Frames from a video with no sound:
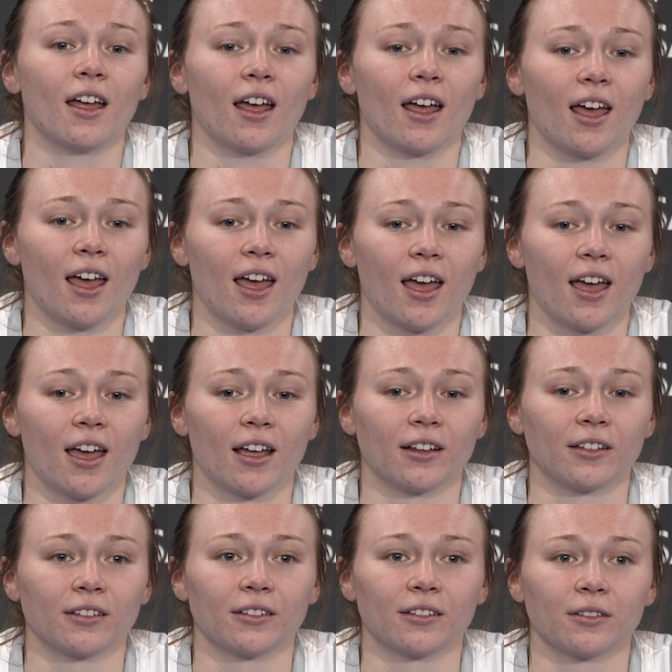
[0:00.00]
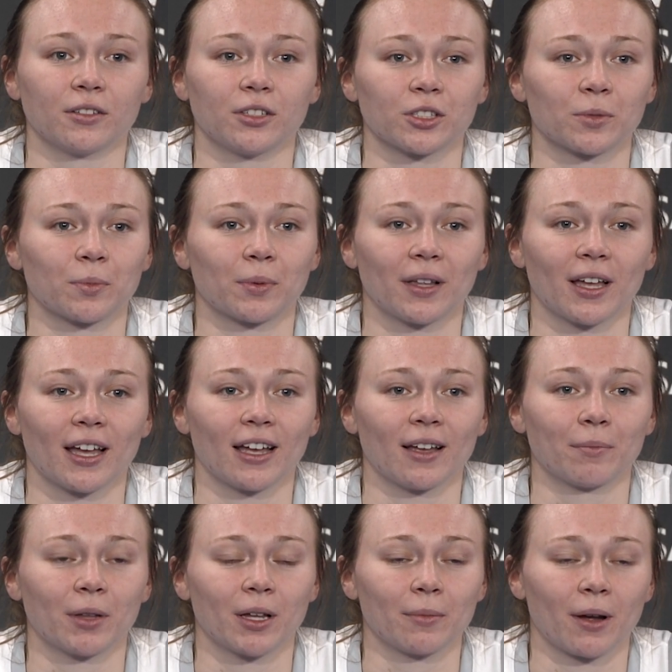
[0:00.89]
and just
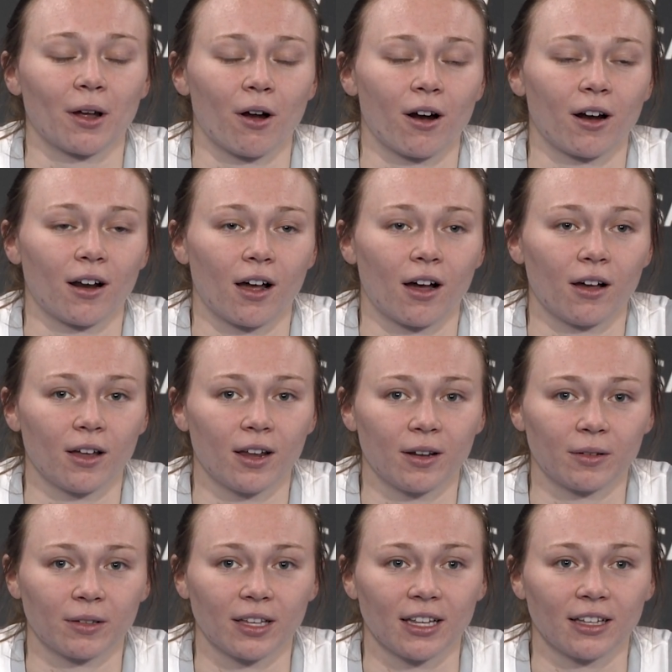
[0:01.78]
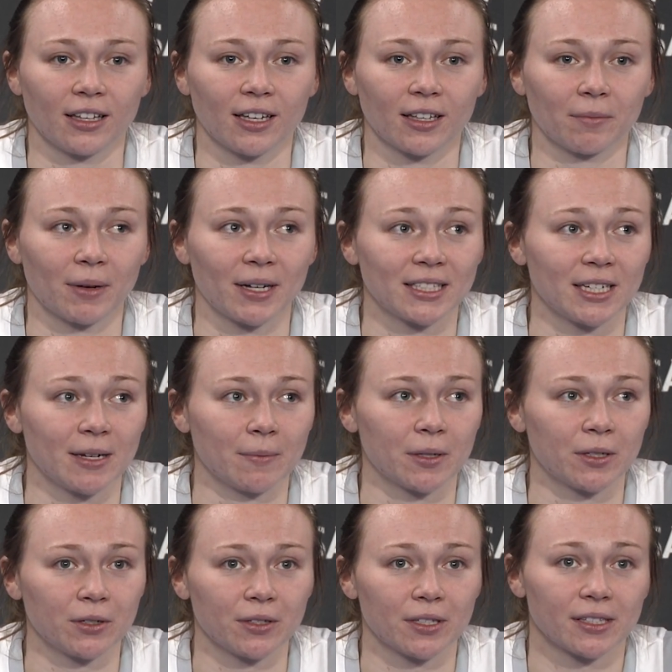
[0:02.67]
play my heart out and get my team
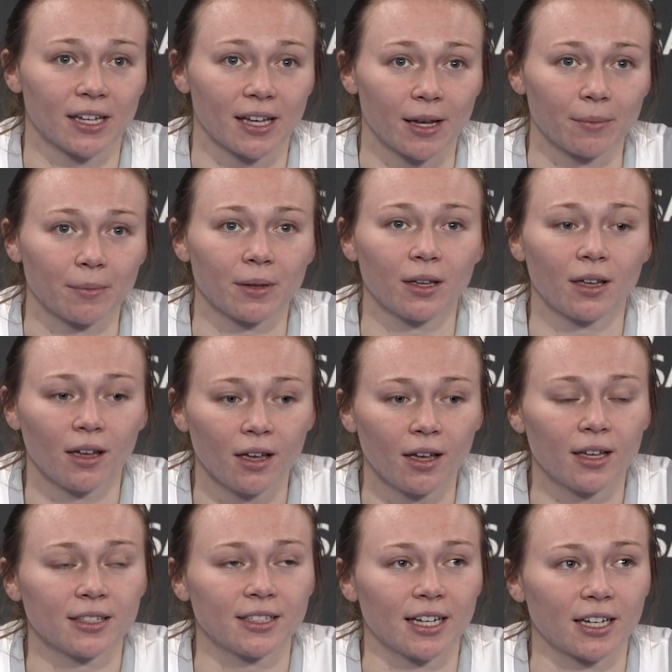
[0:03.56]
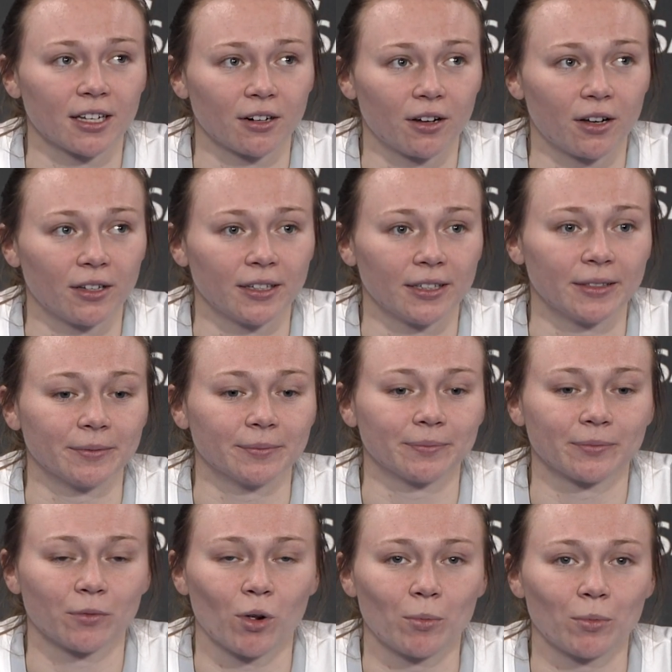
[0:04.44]
to do the same. Take it all in.
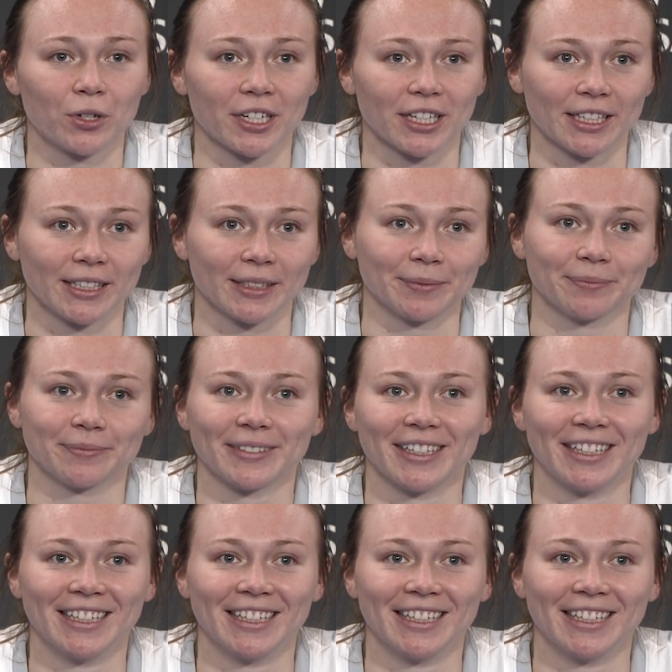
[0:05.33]
One more game.